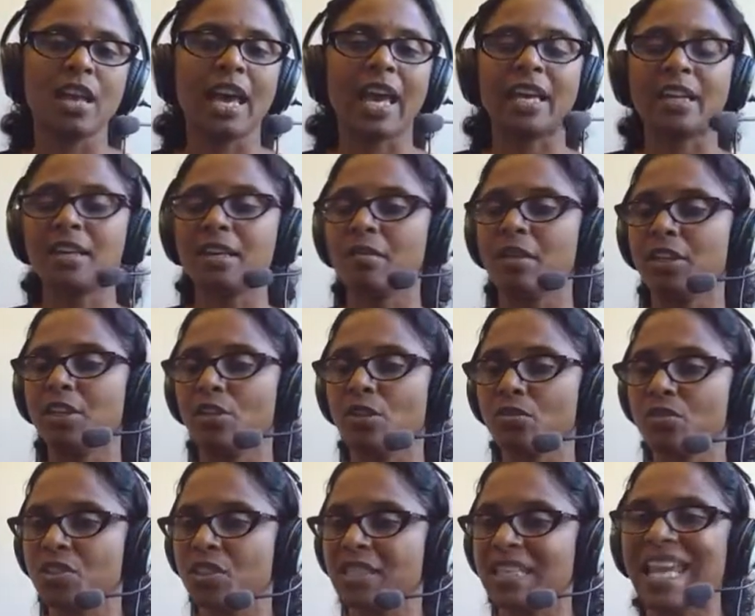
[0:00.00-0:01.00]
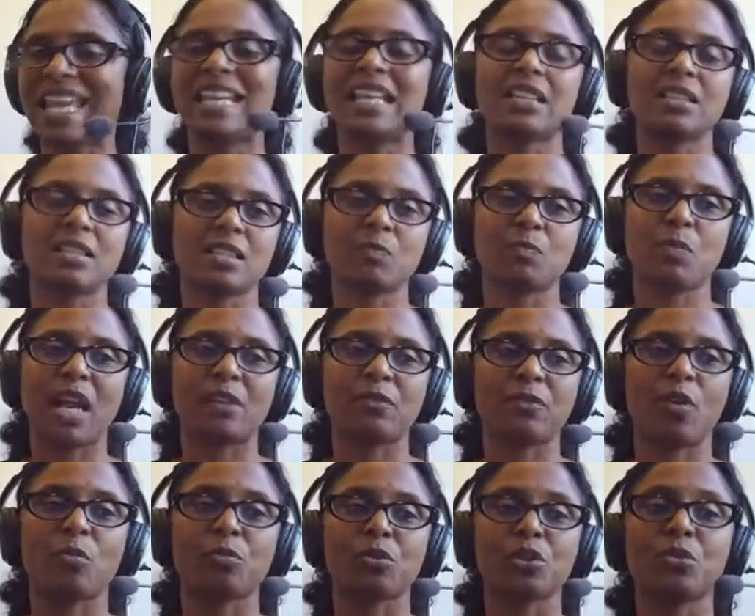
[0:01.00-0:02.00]
And you know, scaling this
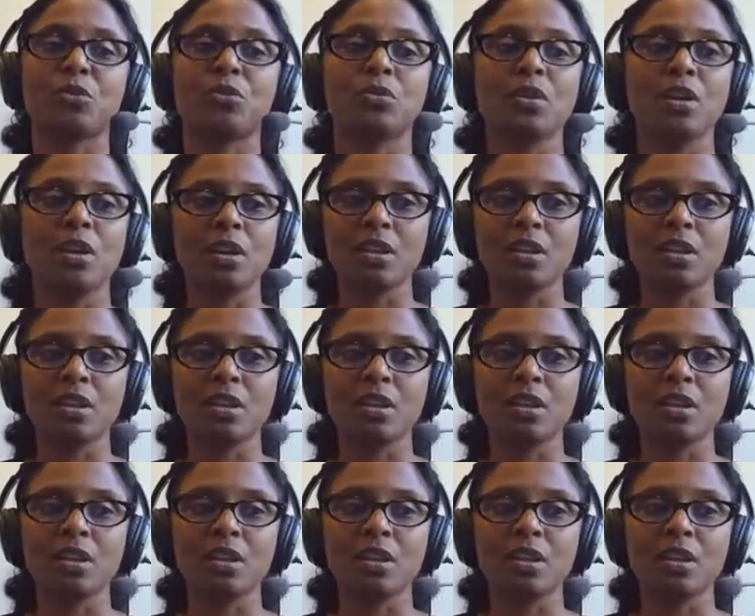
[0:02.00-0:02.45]
platform to